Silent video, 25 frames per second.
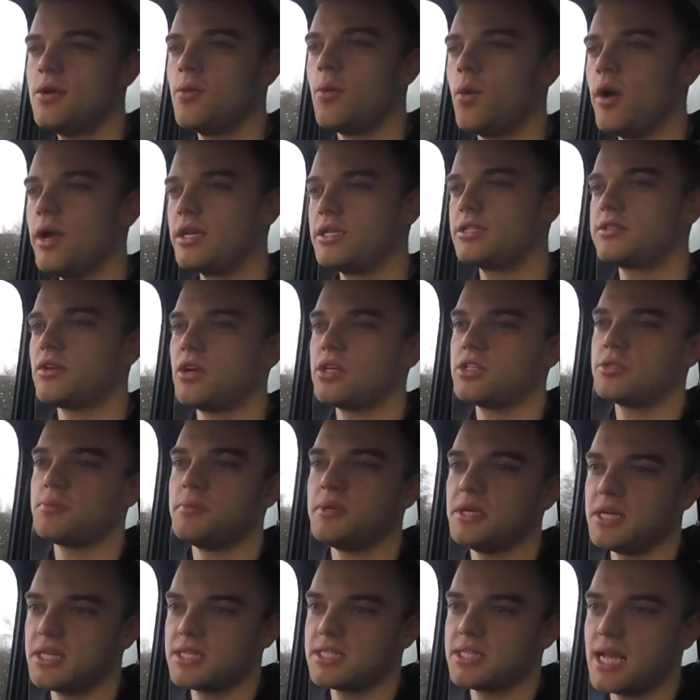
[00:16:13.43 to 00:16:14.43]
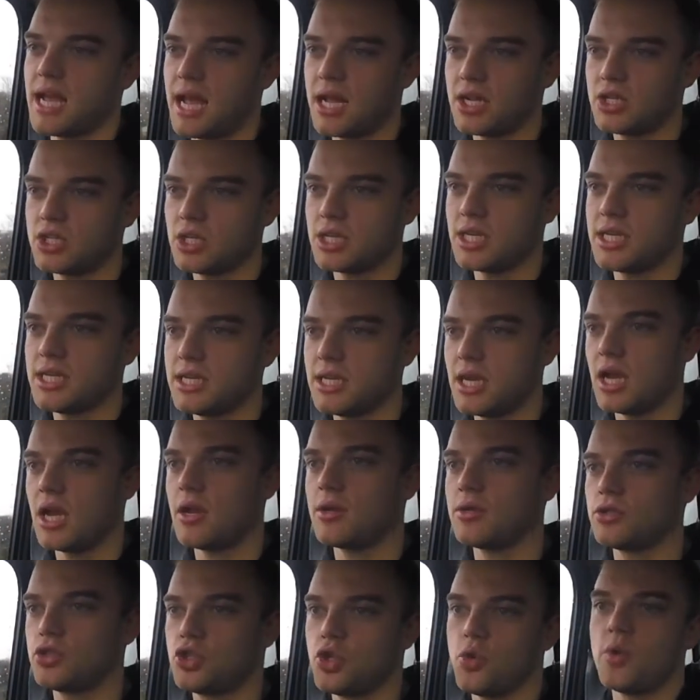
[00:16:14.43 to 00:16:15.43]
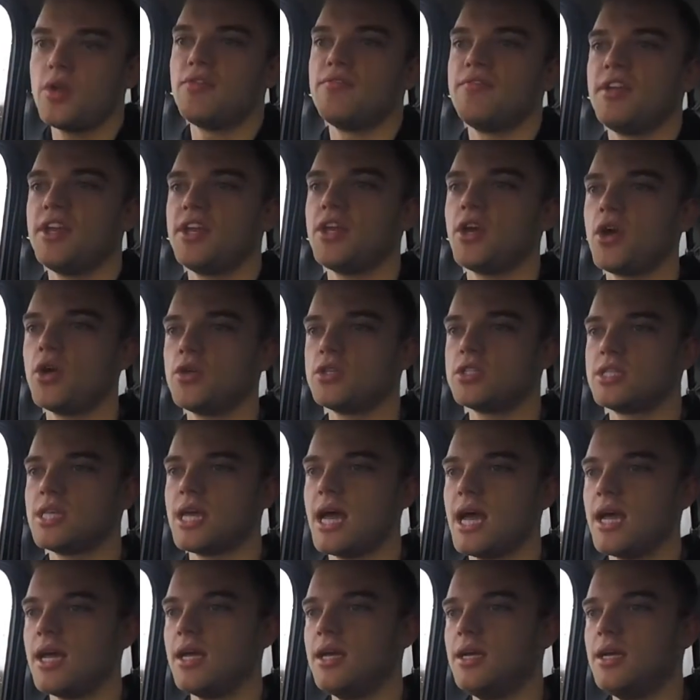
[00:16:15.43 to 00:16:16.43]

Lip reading: What excites me is actually doing videos that